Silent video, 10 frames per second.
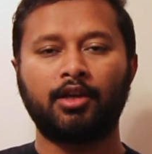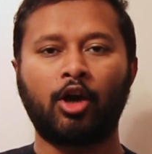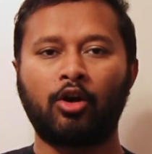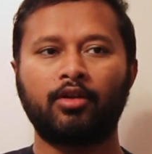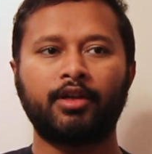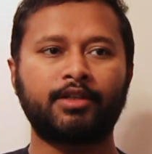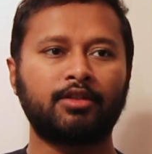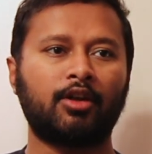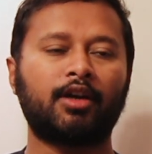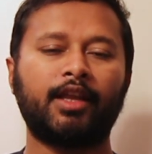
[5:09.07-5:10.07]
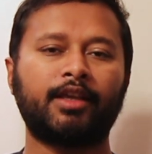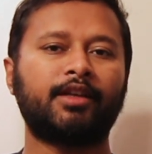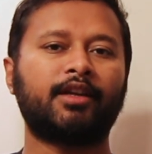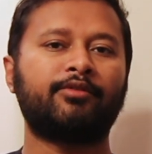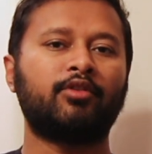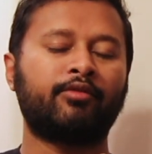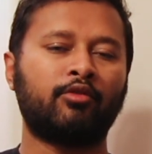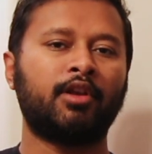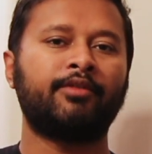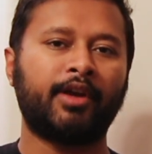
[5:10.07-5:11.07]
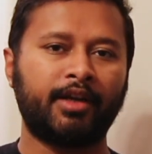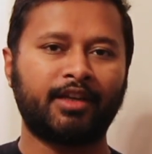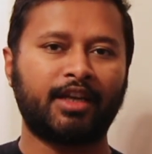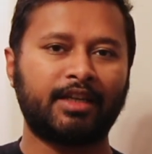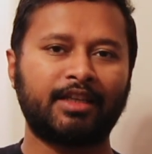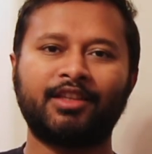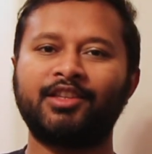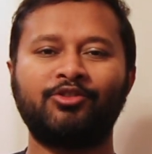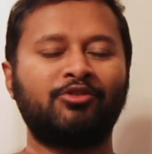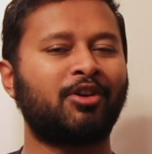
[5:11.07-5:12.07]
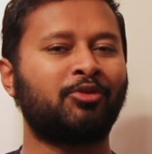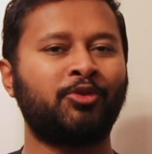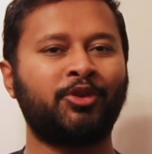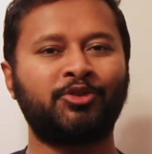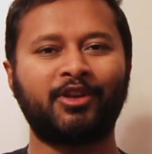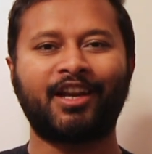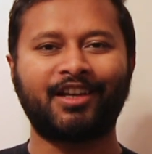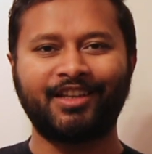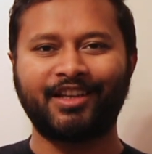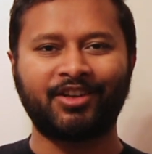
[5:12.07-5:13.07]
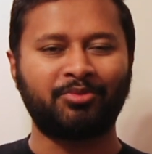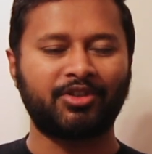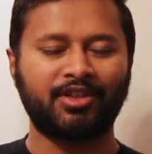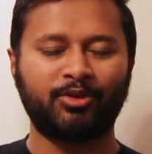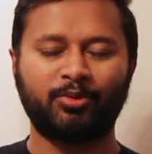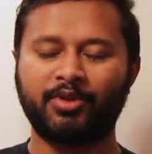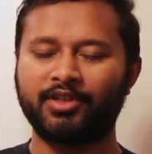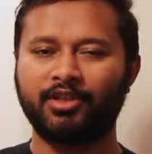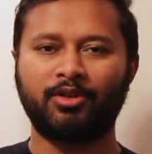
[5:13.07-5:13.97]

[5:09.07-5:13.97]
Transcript: Now, it's not like that if you have qualified in category 3, you are going to directly get admission into PhD.